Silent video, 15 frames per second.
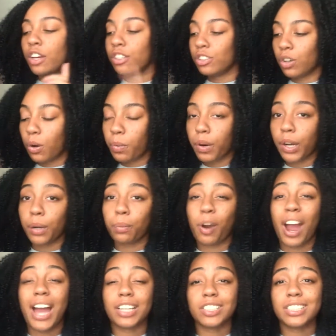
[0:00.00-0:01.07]
Don't worry, we're
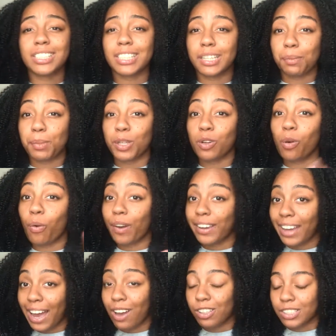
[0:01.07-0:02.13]
actually going to be going
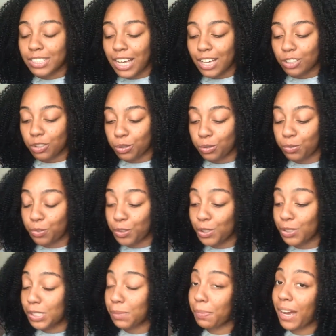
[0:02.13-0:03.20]
outside to a few
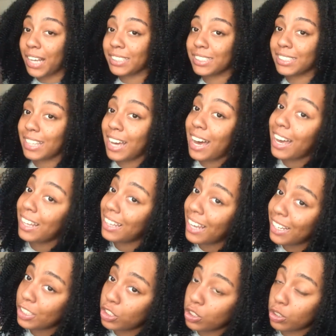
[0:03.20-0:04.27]
spots that I
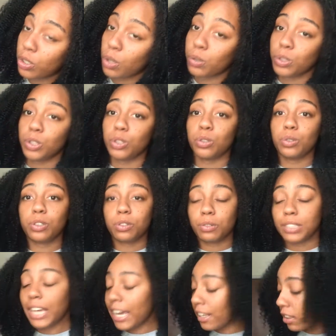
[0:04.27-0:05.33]
like to go to
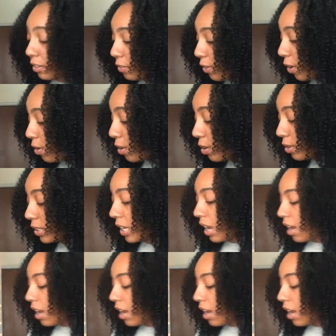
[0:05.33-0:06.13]
take the photos.